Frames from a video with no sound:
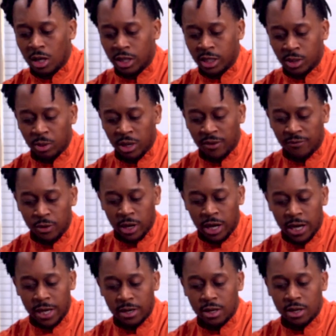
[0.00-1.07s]
this way, if you
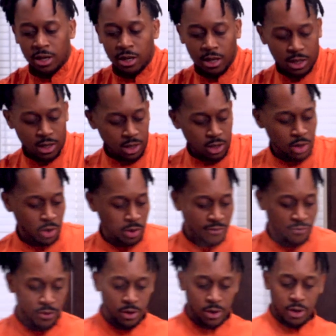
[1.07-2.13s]
got, you know,
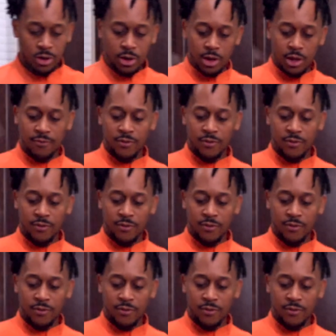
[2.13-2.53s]
if you